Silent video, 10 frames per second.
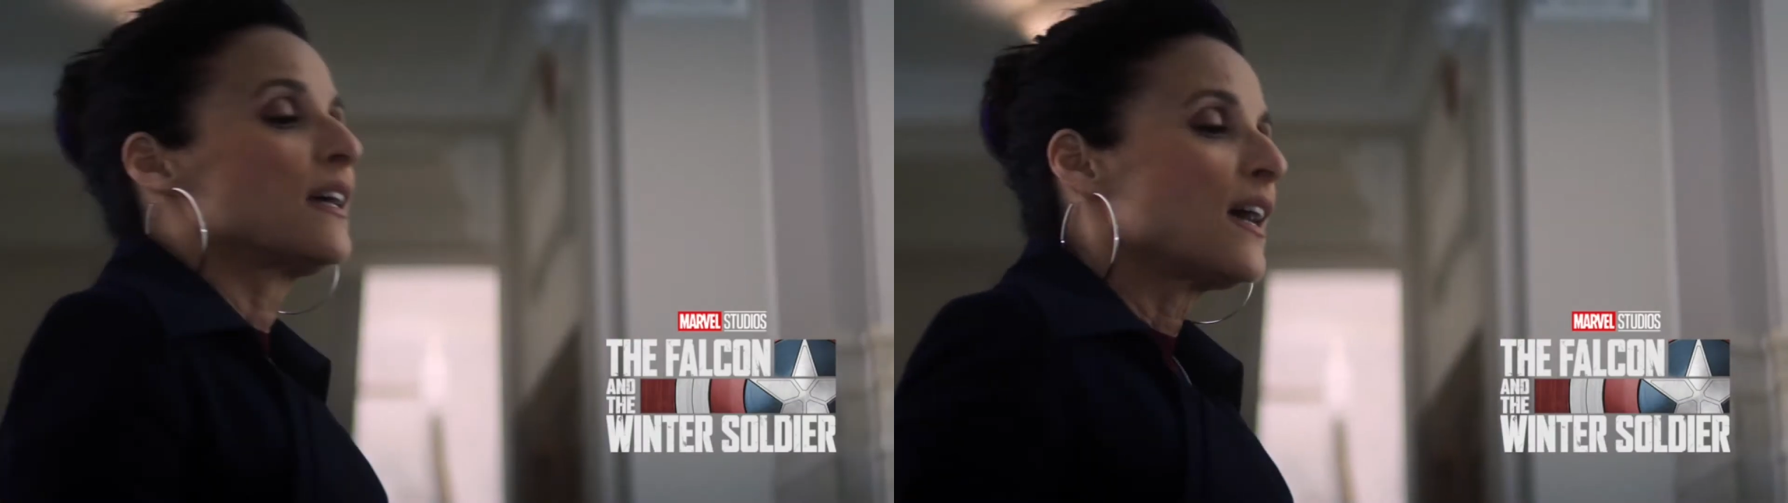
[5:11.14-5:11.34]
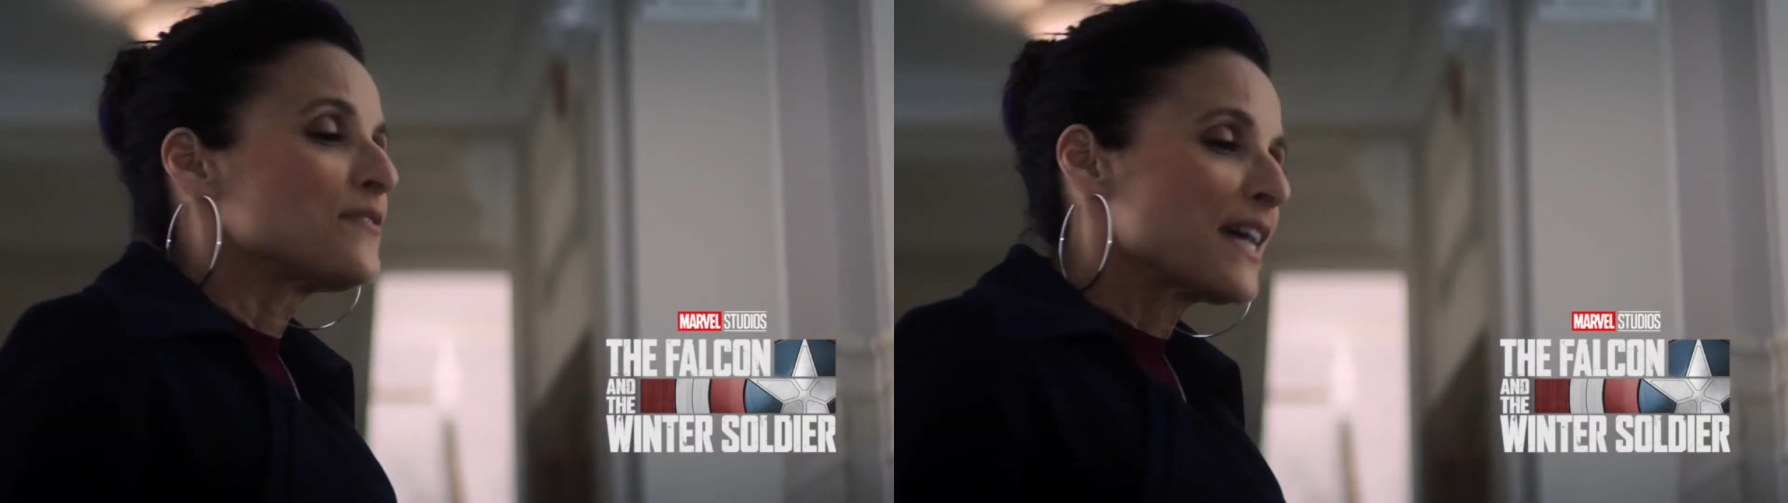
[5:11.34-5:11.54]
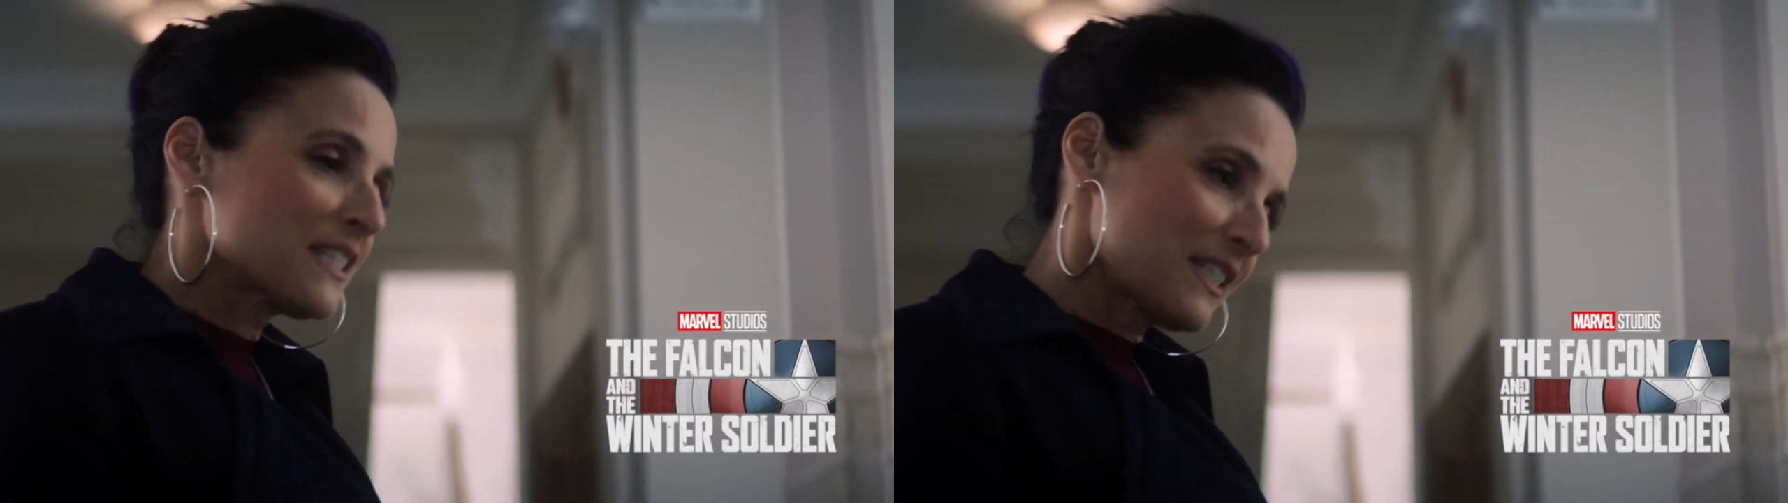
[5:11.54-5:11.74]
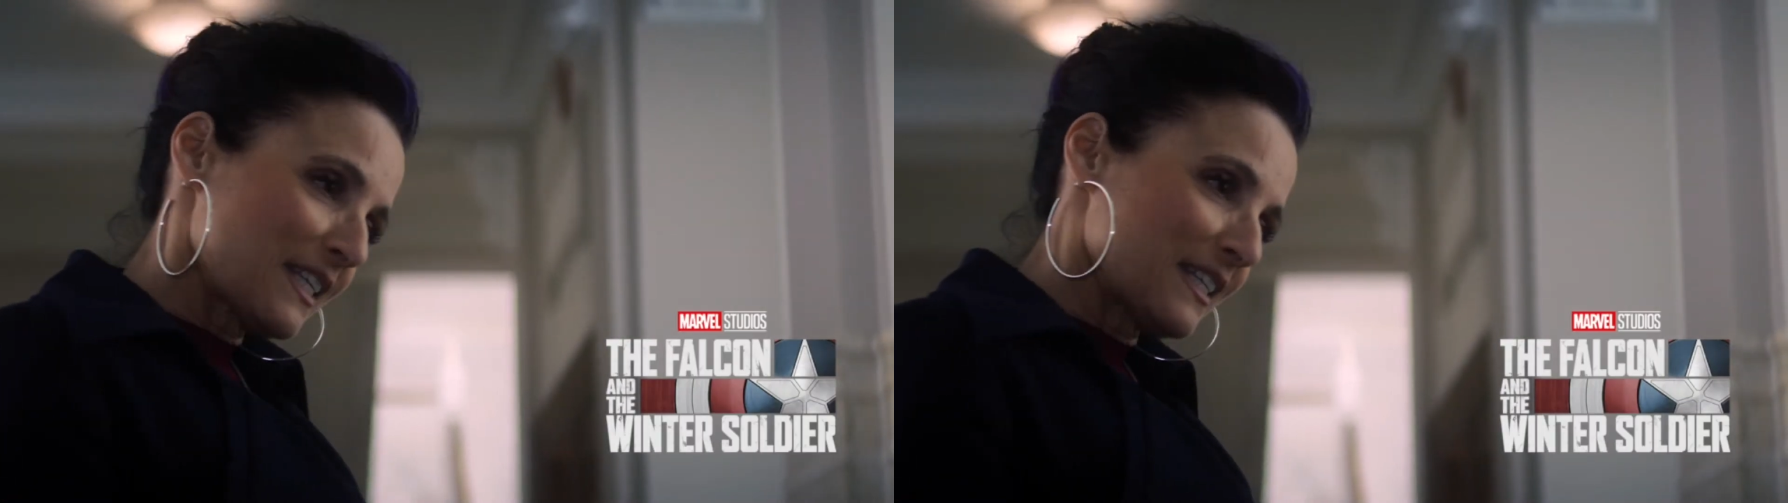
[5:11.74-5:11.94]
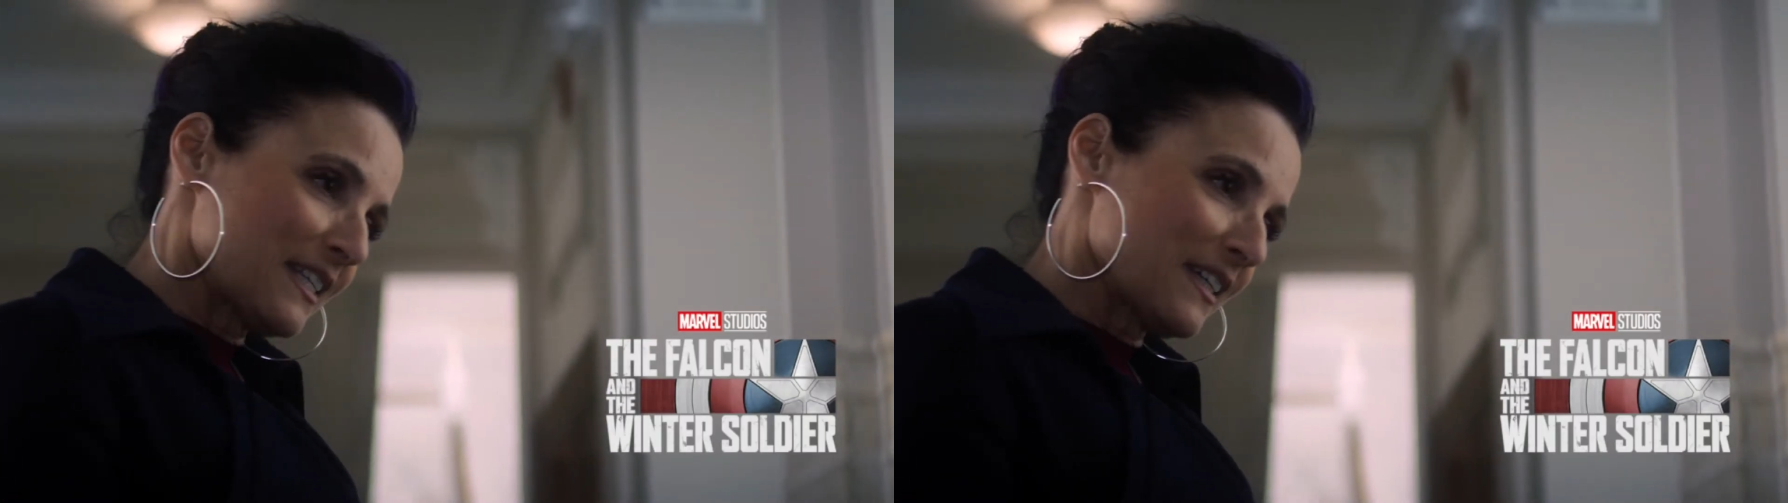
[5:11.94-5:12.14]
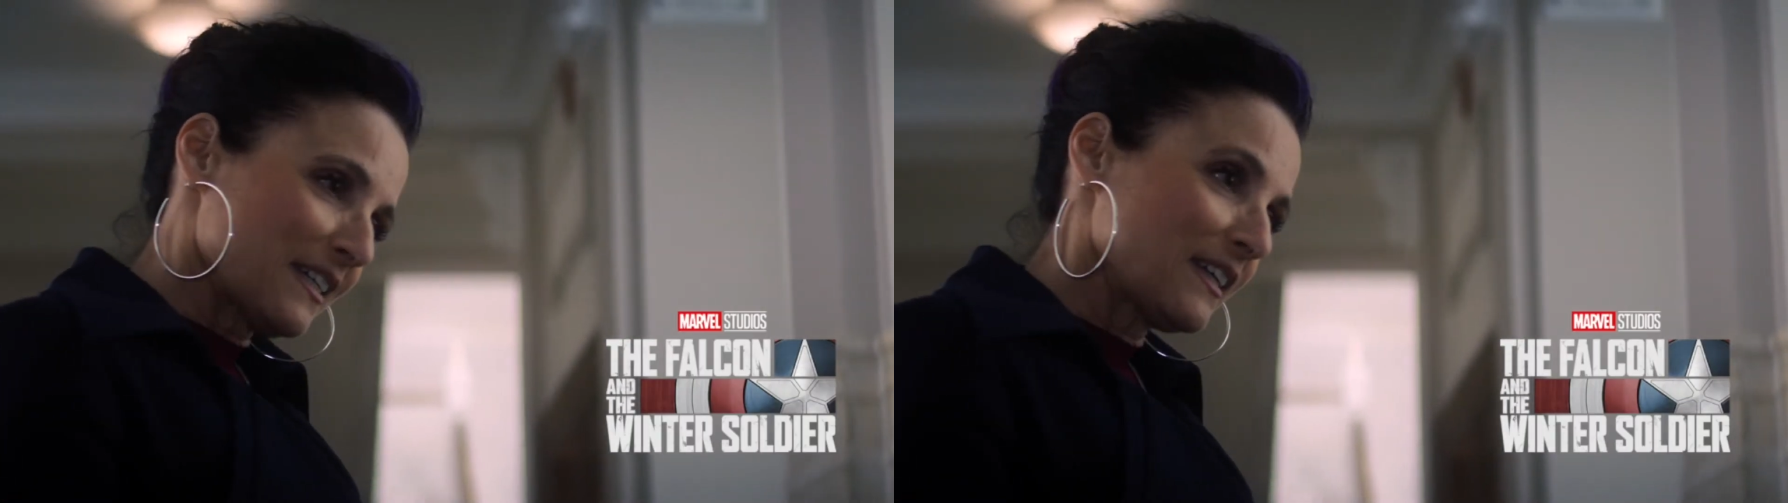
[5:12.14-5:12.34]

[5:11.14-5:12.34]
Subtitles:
Valentina,